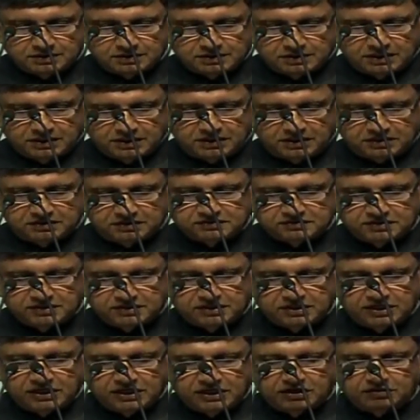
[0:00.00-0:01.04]
It is
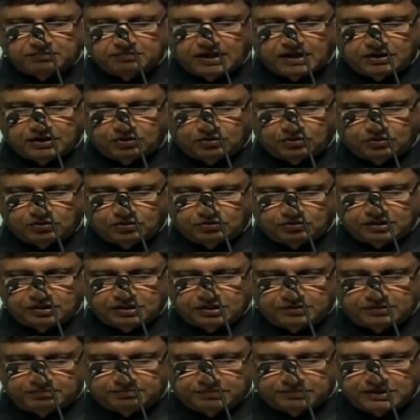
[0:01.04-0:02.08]
indeed my honor
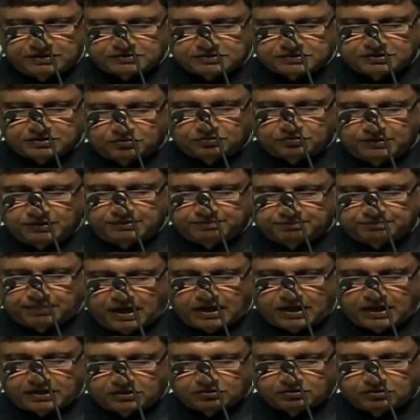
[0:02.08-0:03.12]
and pleasure to be
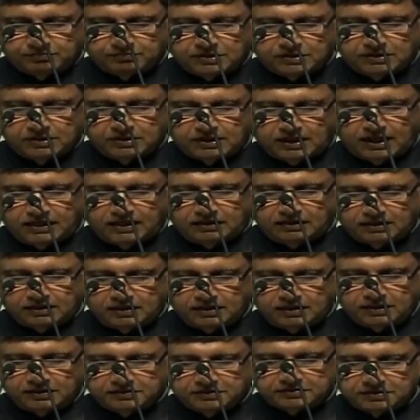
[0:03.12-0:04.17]
part of the ninth
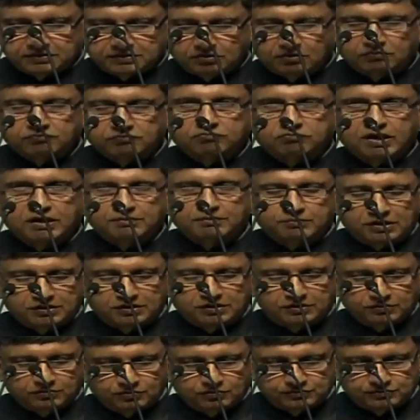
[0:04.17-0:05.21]
edition of
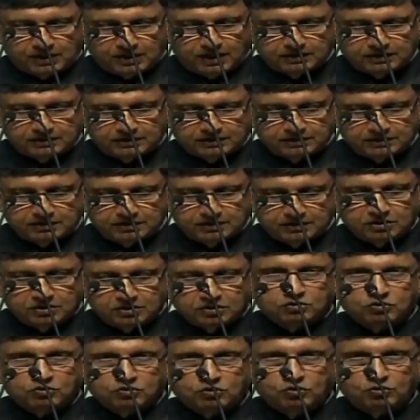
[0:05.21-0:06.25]
Vibrant Gujarat
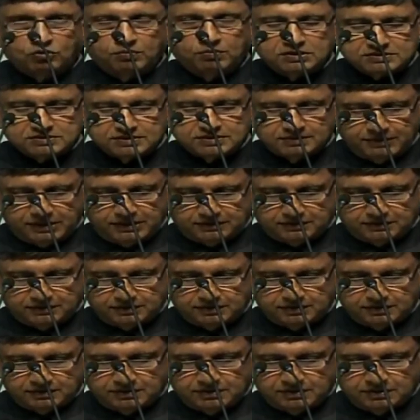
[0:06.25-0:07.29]
Global Summit.
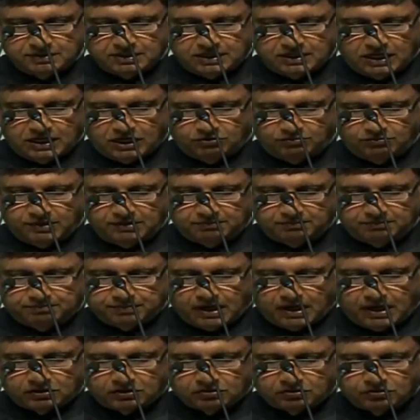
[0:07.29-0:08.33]
I have been
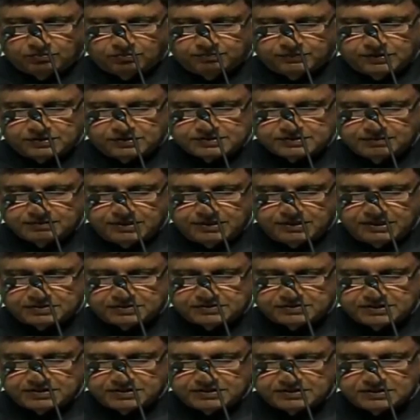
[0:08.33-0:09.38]
part of the summit
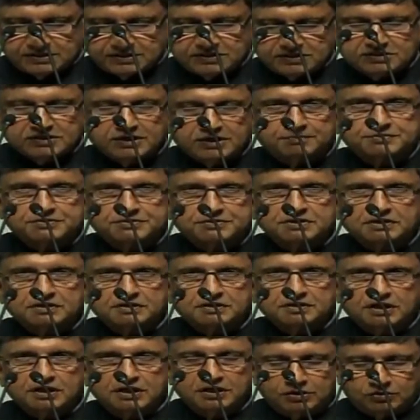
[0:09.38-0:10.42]
since
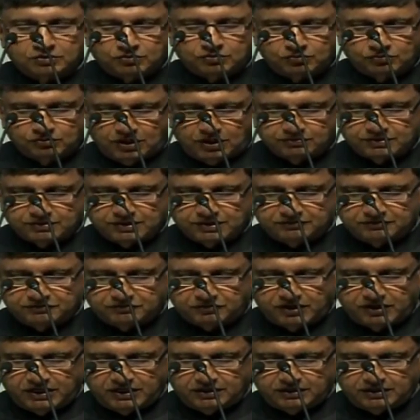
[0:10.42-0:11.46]
inception in 2003,